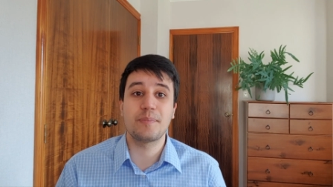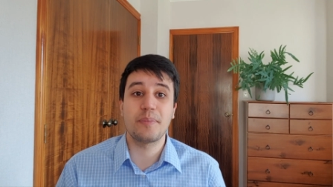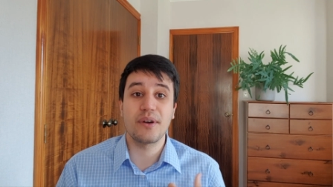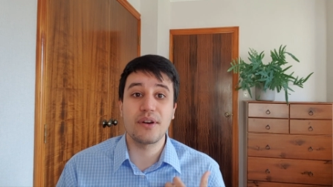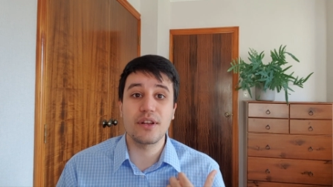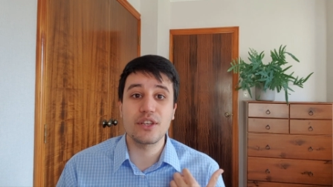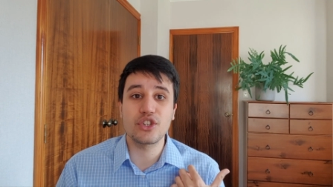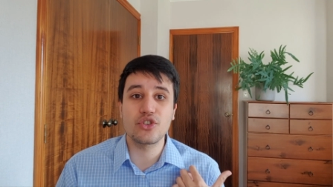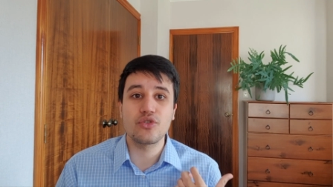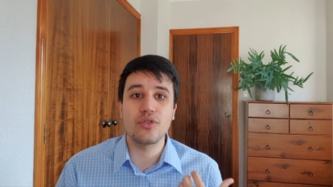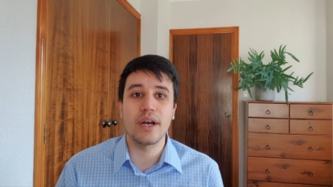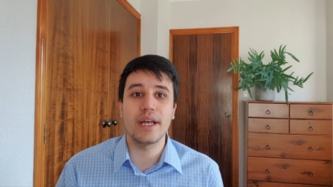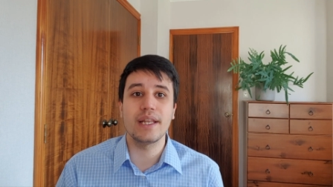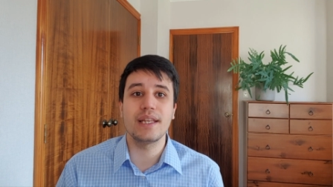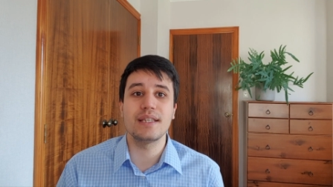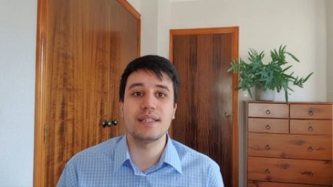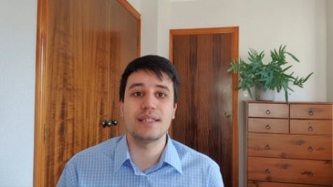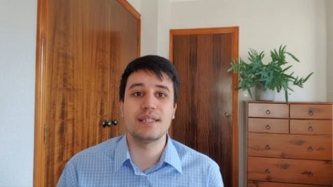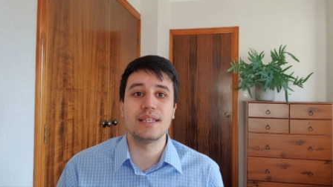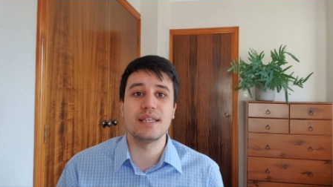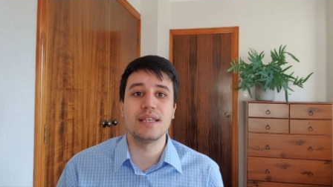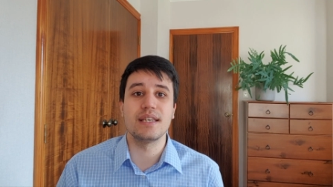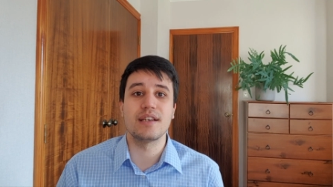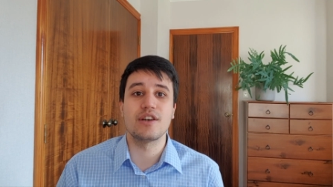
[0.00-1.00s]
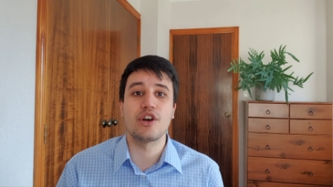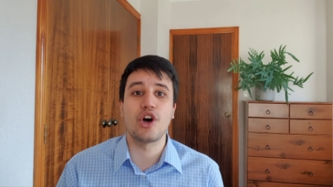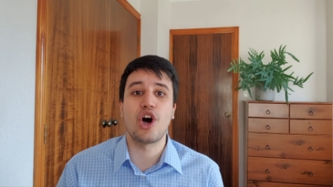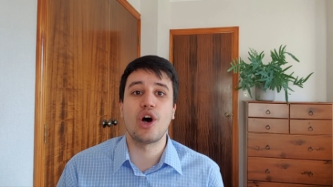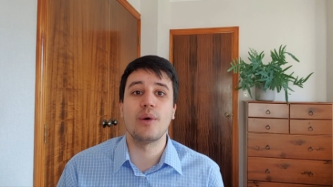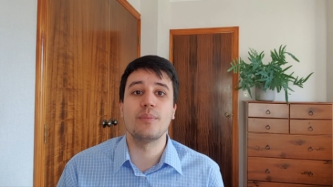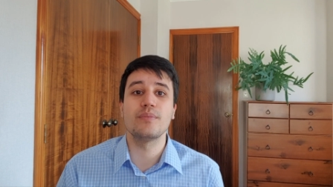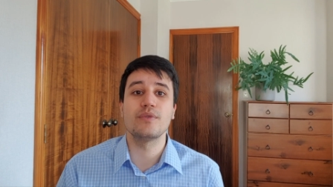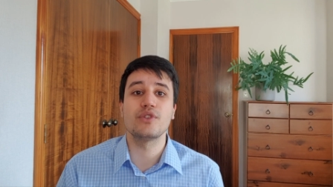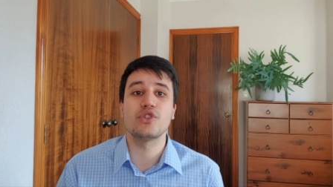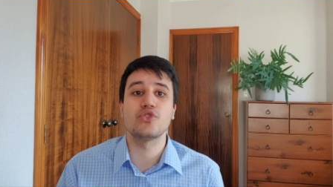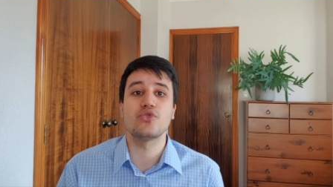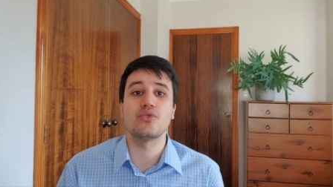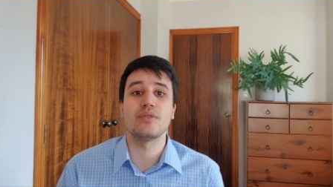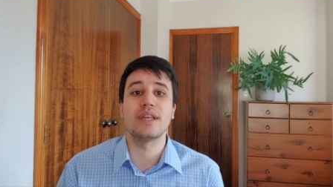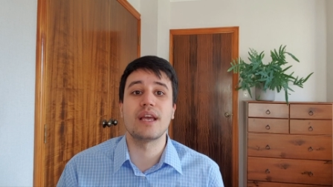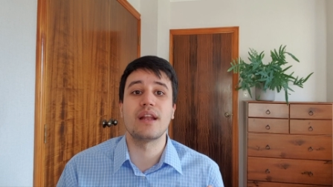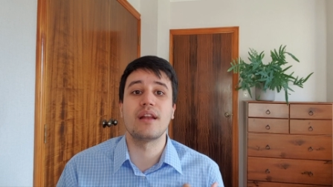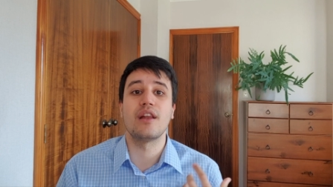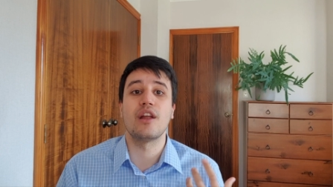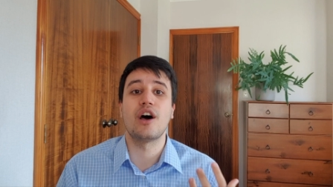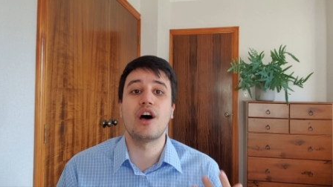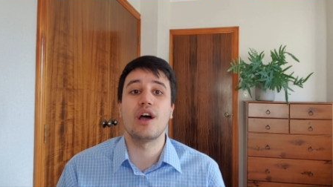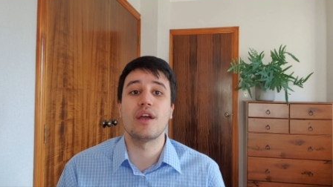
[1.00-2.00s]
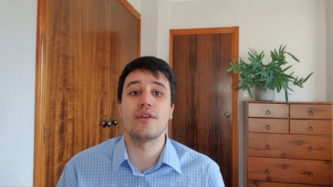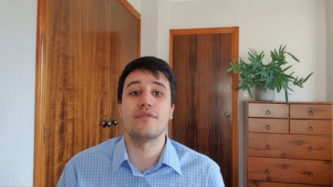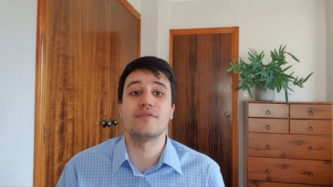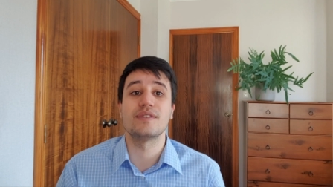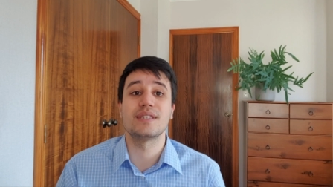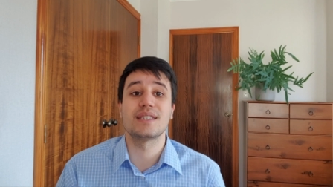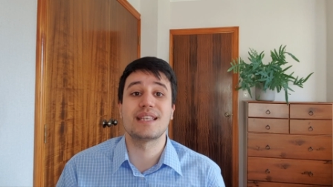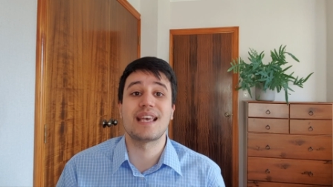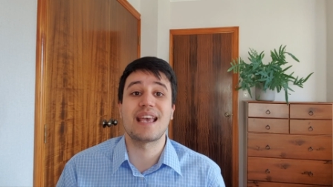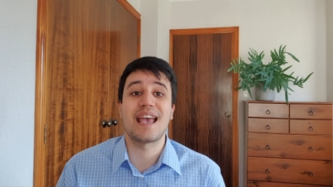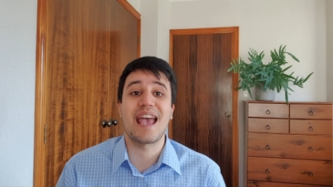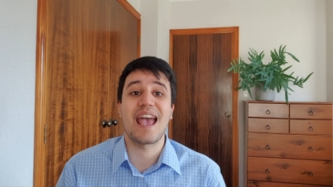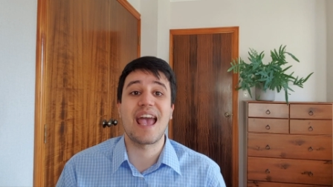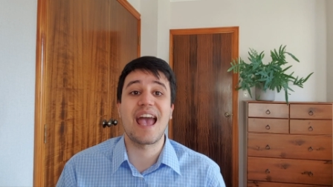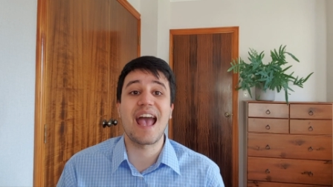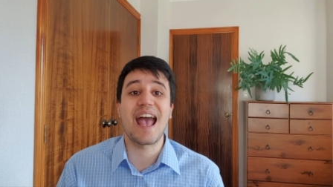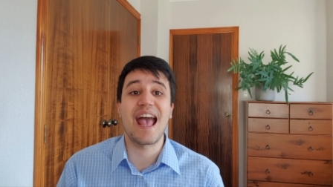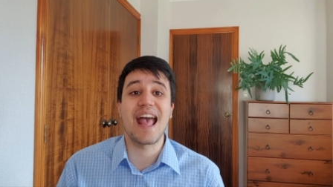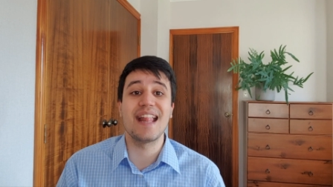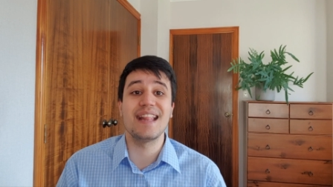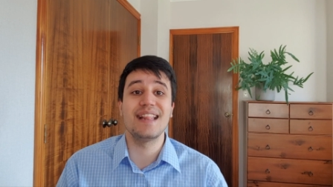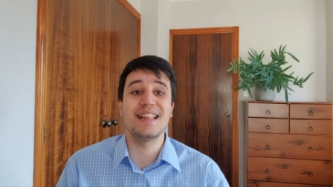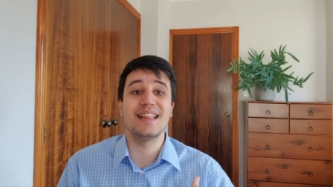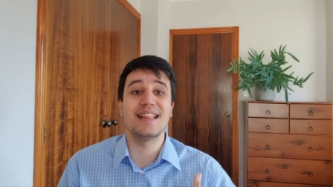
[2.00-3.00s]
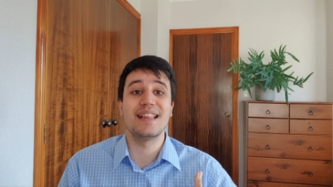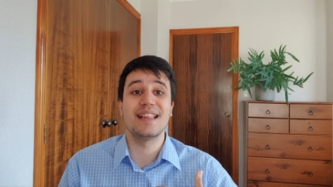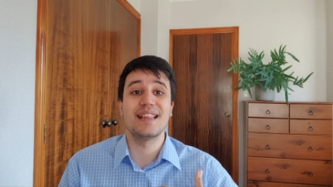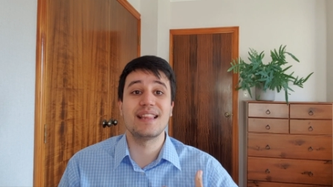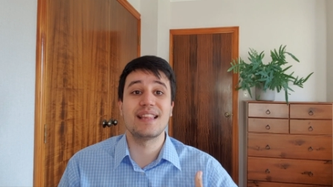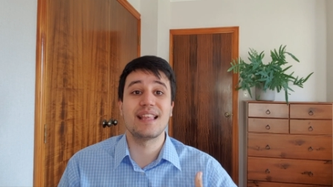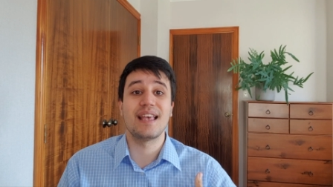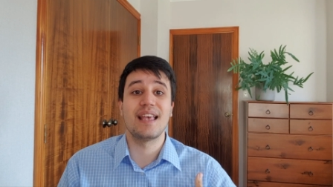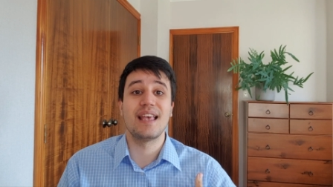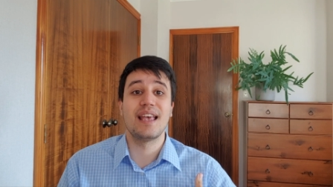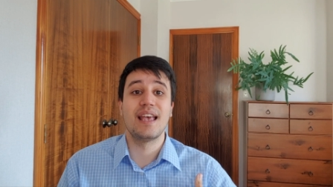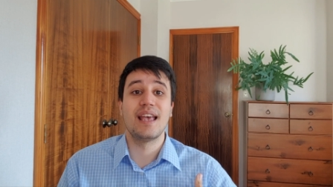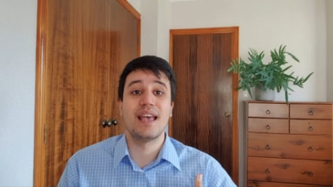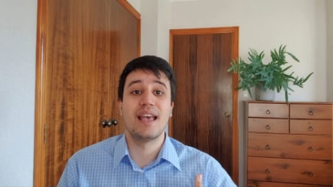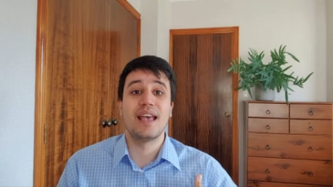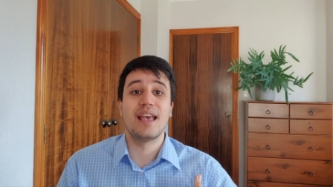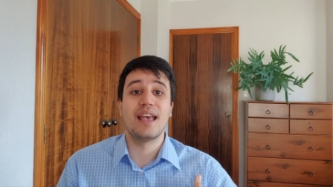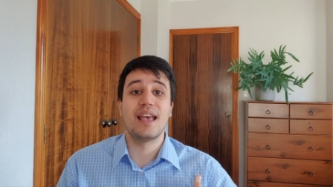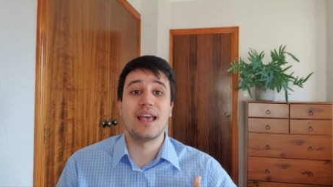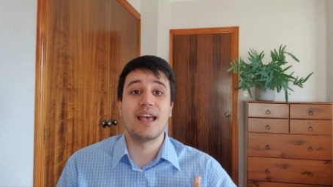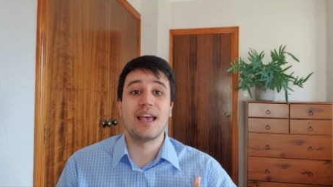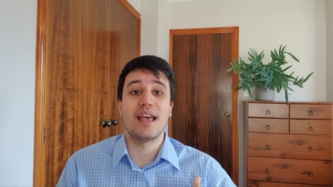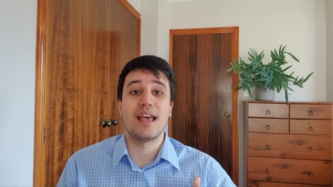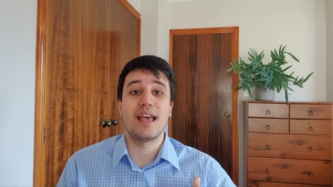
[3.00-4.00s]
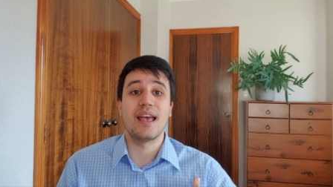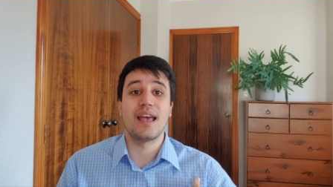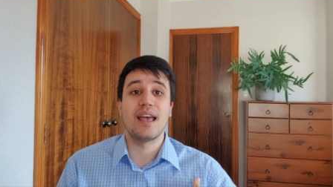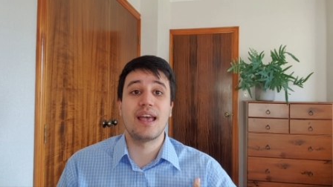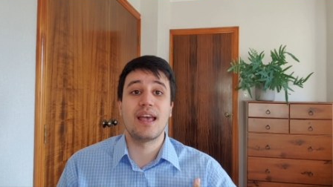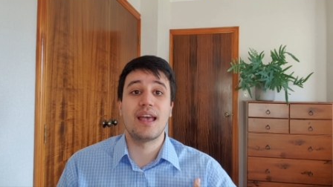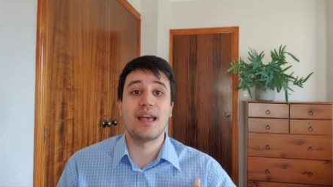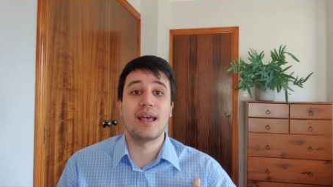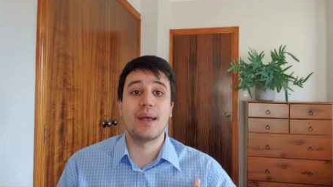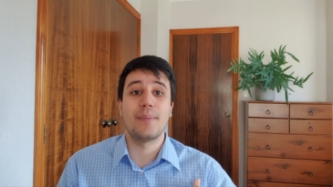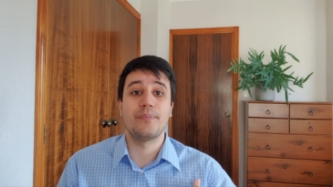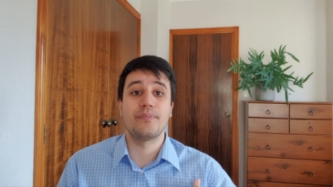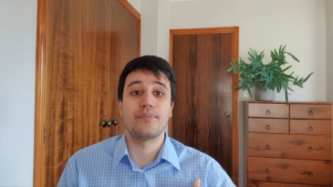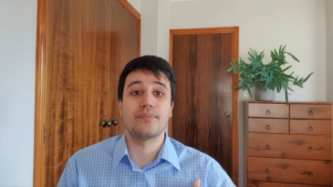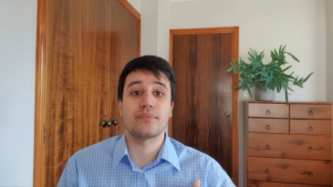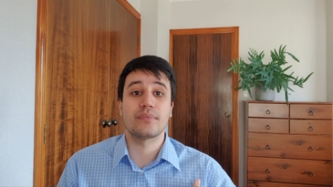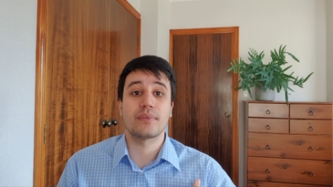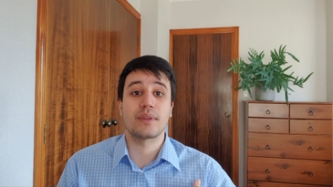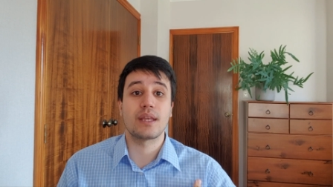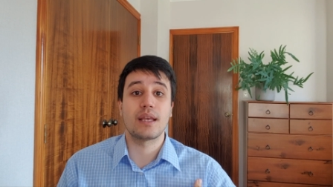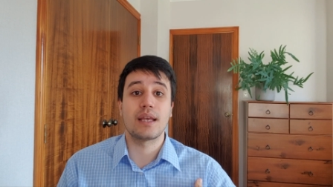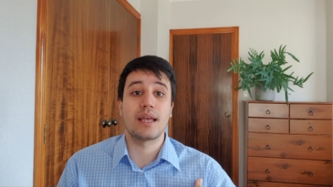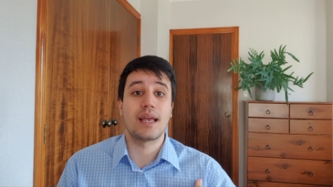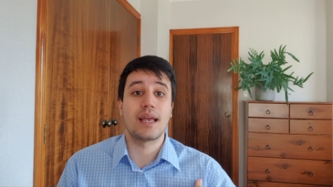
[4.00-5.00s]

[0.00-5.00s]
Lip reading: spirituality comes to their lives, and their